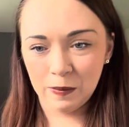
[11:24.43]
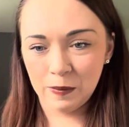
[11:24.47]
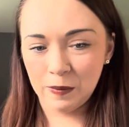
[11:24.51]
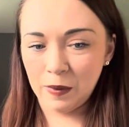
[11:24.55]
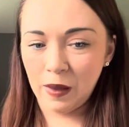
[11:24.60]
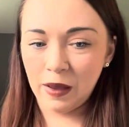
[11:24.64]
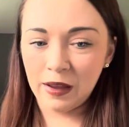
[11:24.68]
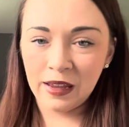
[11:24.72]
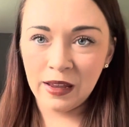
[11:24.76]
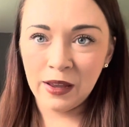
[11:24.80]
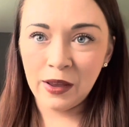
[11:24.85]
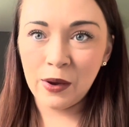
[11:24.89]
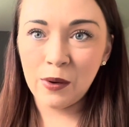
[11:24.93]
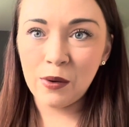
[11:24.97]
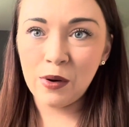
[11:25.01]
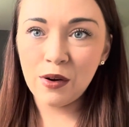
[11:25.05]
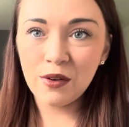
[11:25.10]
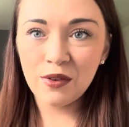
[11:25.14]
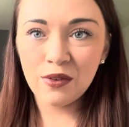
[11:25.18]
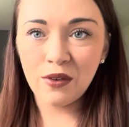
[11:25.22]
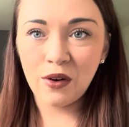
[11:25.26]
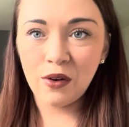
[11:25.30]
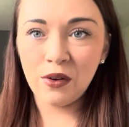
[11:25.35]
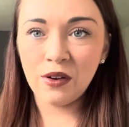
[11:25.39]
I can go
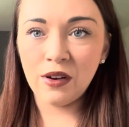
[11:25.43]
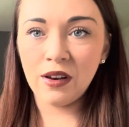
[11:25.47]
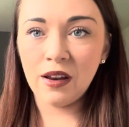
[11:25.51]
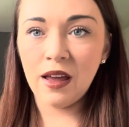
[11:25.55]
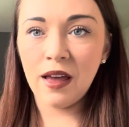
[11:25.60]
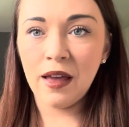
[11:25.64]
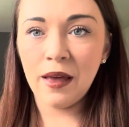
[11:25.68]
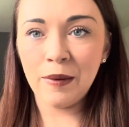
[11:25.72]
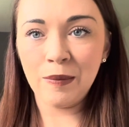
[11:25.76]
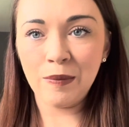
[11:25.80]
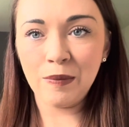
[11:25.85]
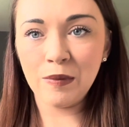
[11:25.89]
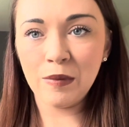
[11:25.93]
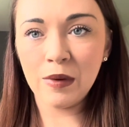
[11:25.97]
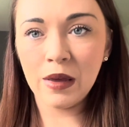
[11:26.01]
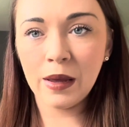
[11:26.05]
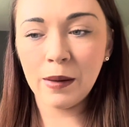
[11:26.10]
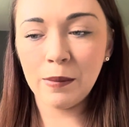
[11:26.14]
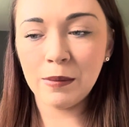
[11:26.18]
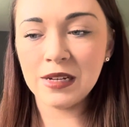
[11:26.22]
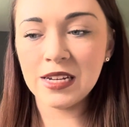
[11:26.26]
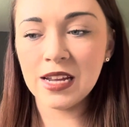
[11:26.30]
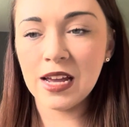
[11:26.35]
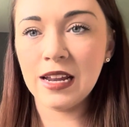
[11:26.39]
off on
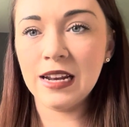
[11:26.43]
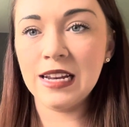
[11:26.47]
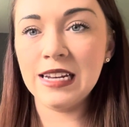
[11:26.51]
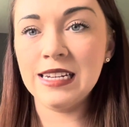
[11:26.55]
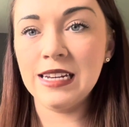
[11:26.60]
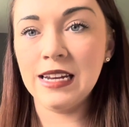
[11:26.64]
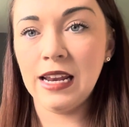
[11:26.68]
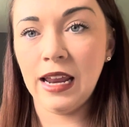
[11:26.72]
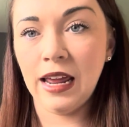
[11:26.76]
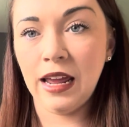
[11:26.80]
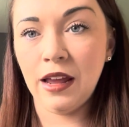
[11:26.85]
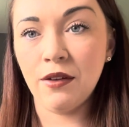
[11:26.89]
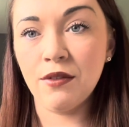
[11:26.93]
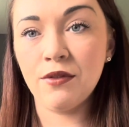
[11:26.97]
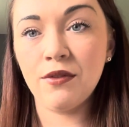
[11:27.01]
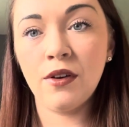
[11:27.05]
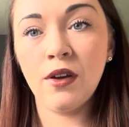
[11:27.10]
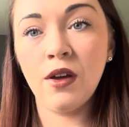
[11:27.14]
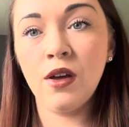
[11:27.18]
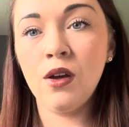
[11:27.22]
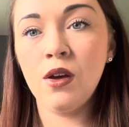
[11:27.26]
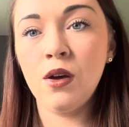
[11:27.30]
maternity leave,